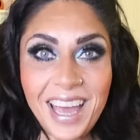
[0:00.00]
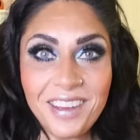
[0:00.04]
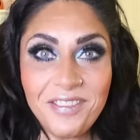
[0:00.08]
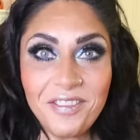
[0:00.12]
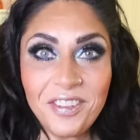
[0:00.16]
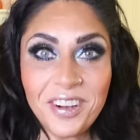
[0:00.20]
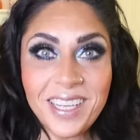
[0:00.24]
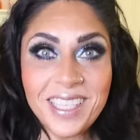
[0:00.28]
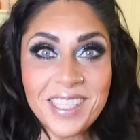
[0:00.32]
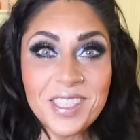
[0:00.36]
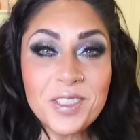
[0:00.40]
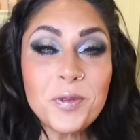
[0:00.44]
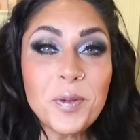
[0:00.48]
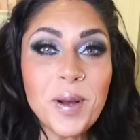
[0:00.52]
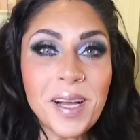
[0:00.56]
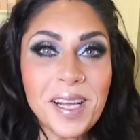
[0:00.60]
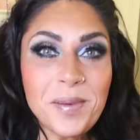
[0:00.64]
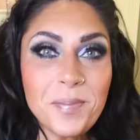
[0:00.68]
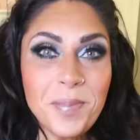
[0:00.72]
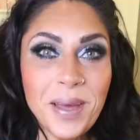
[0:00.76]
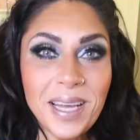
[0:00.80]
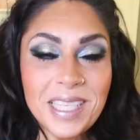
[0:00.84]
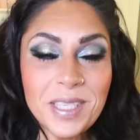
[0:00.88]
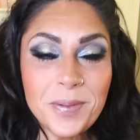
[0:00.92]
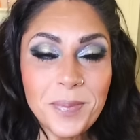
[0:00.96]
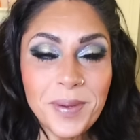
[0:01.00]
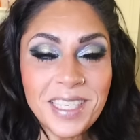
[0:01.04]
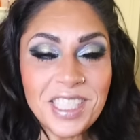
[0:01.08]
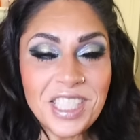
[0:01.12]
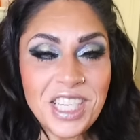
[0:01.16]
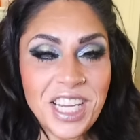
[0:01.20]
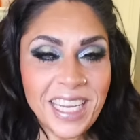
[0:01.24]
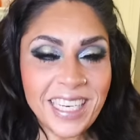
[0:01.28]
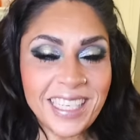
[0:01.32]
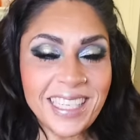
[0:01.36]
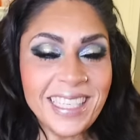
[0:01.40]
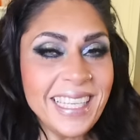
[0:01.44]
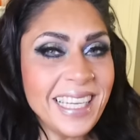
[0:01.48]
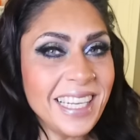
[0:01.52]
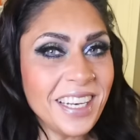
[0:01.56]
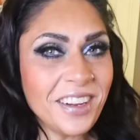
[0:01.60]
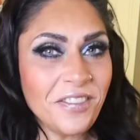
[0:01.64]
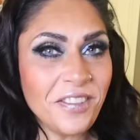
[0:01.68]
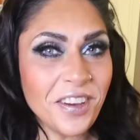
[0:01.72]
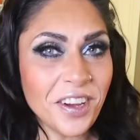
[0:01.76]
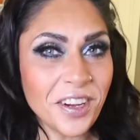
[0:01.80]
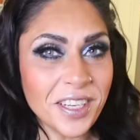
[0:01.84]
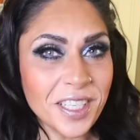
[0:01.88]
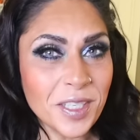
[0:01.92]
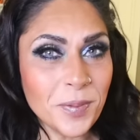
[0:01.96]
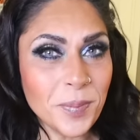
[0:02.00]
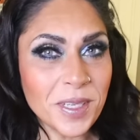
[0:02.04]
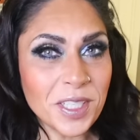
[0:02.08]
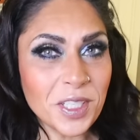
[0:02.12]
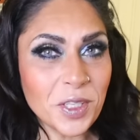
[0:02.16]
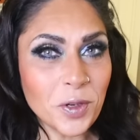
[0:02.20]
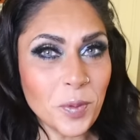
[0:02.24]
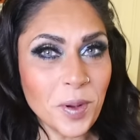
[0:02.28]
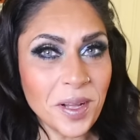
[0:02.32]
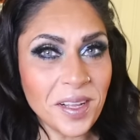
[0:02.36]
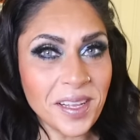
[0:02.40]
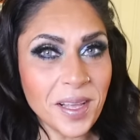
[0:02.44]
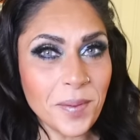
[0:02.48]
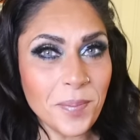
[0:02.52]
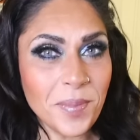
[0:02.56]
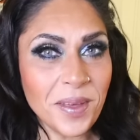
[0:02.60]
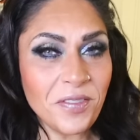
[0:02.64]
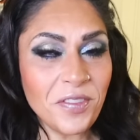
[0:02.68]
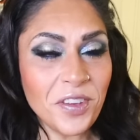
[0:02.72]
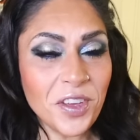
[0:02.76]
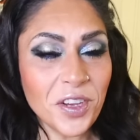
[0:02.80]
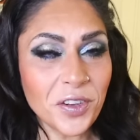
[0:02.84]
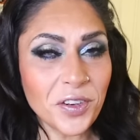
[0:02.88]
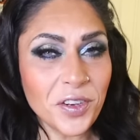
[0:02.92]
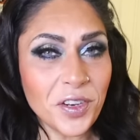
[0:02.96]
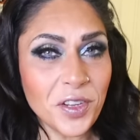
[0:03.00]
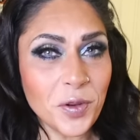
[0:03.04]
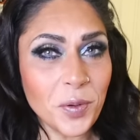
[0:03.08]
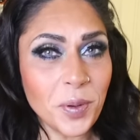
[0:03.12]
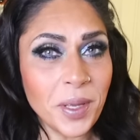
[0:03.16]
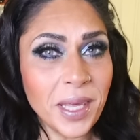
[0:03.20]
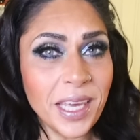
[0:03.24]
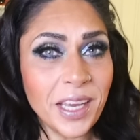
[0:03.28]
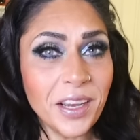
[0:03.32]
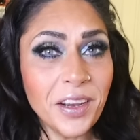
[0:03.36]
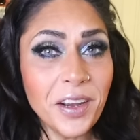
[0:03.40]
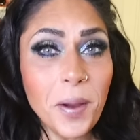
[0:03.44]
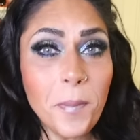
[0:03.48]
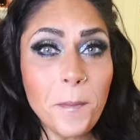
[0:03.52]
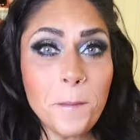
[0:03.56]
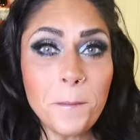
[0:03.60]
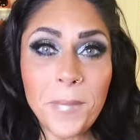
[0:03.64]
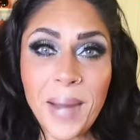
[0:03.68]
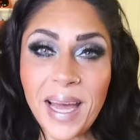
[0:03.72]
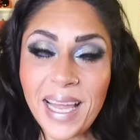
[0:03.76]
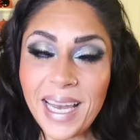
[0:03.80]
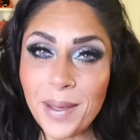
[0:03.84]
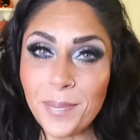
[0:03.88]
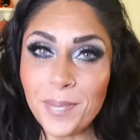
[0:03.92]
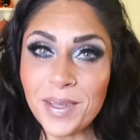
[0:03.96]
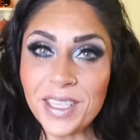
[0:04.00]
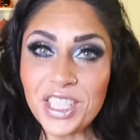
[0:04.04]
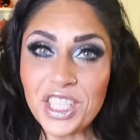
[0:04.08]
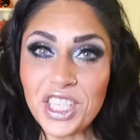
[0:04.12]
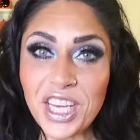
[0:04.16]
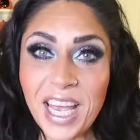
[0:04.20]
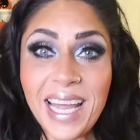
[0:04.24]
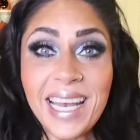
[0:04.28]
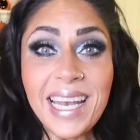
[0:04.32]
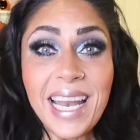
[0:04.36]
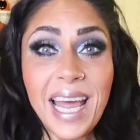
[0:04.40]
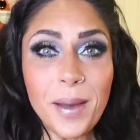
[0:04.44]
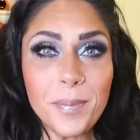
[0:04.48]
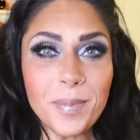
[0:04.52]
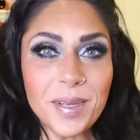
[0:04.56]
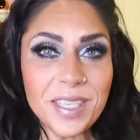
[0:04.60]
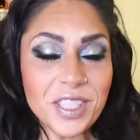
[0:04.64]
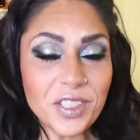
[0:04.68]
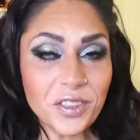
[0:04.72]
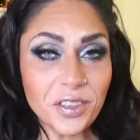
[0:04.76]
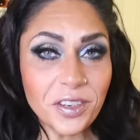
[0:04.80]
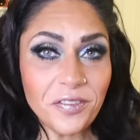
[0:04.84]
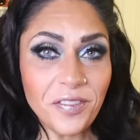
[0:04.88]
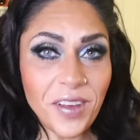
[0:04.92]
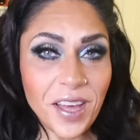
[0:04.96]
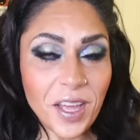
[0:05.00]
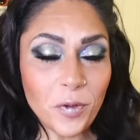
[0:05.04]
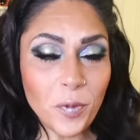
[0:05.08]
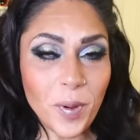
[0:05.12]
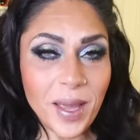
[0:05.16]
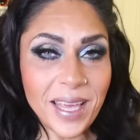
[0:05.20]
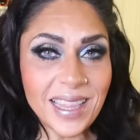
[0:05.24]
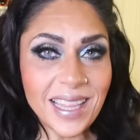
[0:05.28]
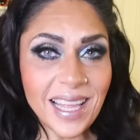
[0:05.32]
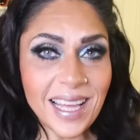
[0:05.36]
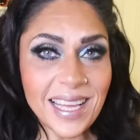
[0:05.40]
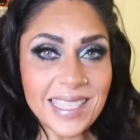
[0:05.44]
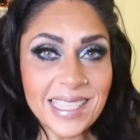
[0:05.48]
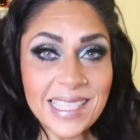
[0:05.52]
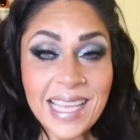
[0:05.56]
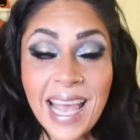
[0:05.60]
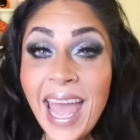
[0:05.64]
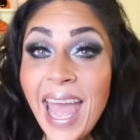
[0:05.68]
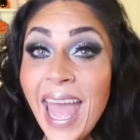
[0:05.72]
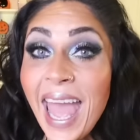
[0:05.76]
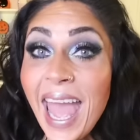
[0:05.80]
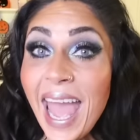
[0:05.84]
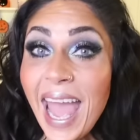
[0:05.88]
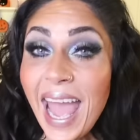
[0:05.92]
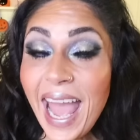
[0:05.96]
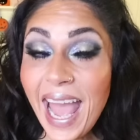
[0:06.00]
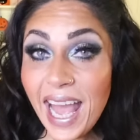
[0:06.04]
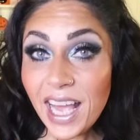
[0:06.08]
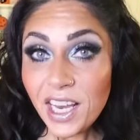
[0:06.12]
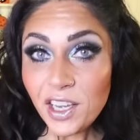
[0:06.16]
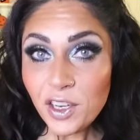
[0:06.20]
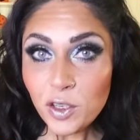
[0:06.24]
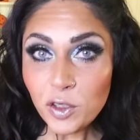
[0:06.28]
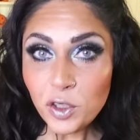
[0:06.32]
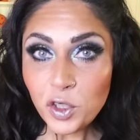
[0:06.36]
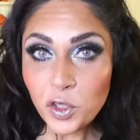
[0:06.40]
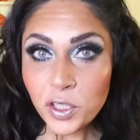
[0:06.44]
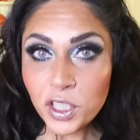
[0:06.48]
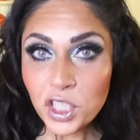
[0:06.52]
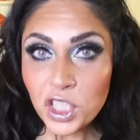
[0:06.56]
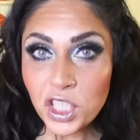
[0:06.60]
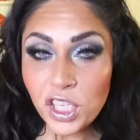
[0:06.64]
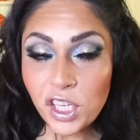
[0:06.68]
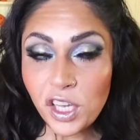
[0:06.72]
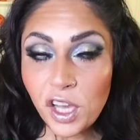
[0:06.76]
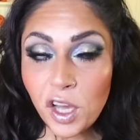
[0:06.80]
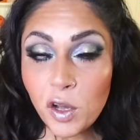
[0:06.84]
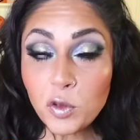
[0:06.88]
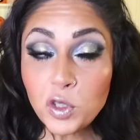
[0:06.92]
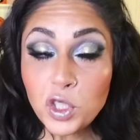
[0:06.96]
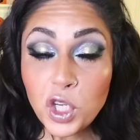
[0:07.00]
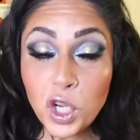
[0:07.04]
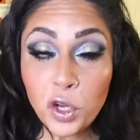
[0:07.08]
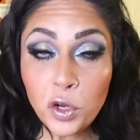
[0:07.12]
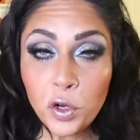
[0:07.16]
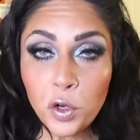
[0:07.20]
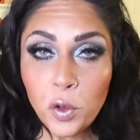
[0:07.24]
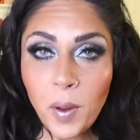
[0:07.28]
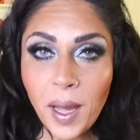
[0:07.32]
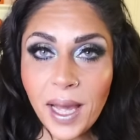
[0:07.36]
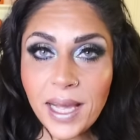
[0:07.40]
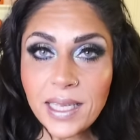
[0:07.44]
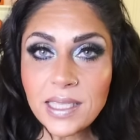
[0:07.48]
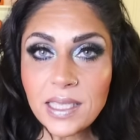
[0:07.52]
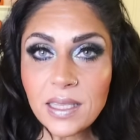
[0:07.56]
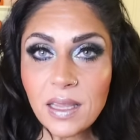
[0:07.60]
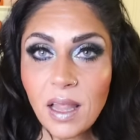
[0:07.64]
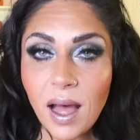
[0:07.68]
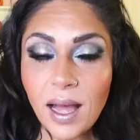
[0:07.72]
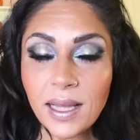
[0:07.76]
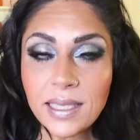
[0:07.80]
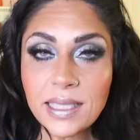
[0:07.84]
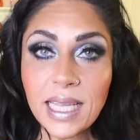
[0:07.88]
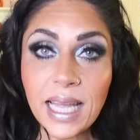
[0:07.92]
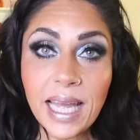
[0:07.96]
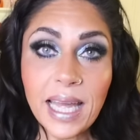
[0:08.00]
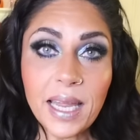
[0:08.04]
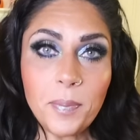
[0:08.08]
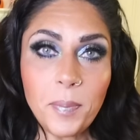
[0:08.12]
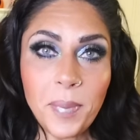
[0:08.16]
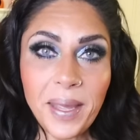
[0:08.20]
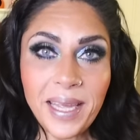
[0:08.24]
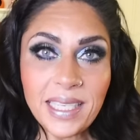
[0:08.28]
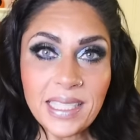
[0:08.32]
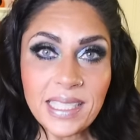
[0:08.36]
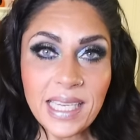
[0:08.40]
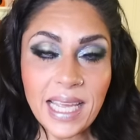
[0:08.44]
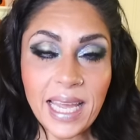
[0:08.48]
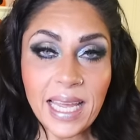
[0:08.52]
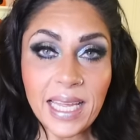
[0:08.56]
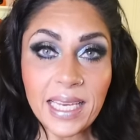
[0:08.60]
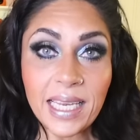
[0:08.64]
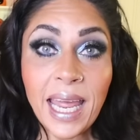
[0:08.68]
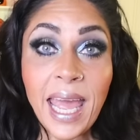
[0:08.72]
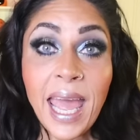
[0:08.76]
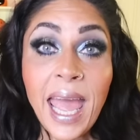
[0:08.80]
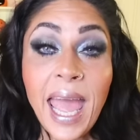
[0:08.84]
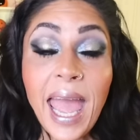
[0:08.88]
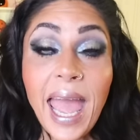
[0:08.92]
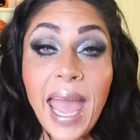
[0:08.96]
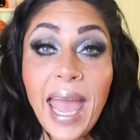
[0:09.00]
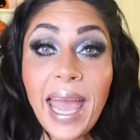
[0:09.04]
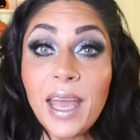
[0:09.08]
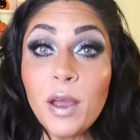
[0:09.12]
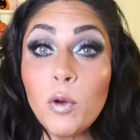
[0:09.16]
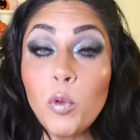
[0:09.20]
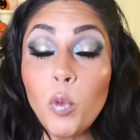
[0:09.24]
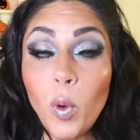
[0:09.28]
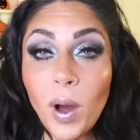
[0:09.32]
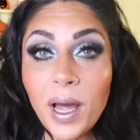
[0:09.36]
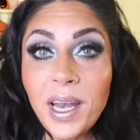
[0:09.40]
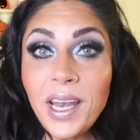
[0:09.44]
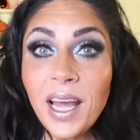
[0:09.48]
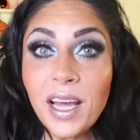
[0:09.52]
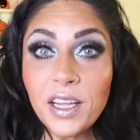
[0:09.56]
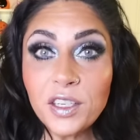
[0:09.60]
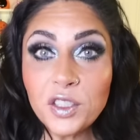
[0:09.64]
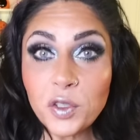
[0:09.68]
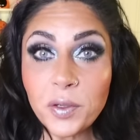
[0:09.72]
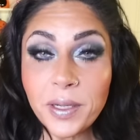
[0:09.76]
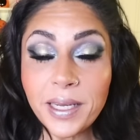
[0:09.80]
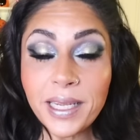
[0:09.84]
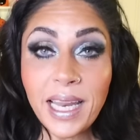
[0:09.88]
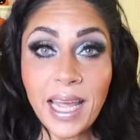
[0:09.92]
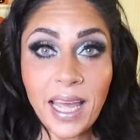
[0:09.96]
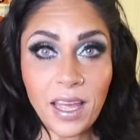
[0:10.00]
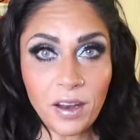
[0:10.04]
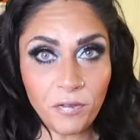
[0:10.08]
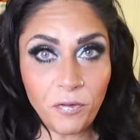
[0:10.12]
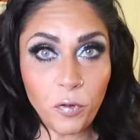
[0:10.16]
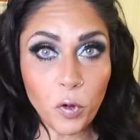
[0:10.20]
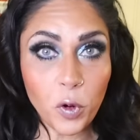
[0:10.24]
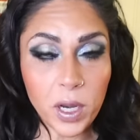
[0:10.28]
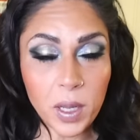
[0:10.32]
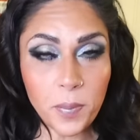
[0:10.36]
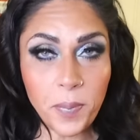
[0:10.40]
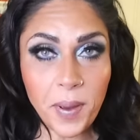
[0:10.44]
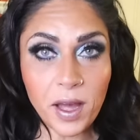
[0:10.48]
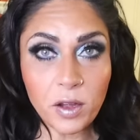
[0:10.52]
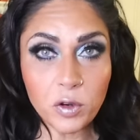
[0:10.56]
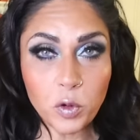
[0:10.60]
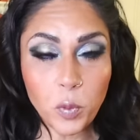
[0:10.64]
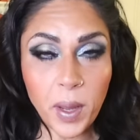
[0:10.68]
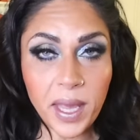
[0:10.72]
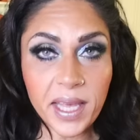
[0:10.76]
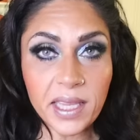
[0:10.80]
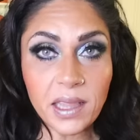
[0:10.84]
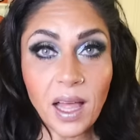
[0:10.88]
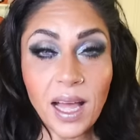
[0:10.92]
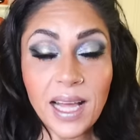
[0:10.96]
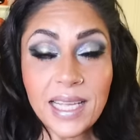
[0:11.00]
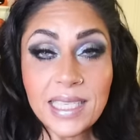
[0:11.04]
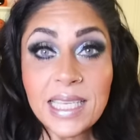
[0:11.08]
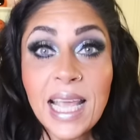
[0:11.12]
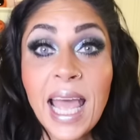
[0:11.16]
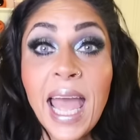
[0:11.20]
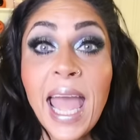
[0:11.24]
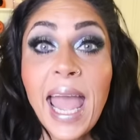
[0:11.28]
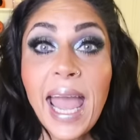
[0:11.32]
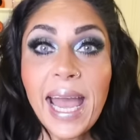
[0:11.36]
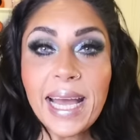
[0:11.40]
Hi friends, welcome back to my channel and a very special welcome if you're new here. My name is Jenn. I'm a certified weight loss and nutrition coach who has lost and maintained a 140 pound weight loss.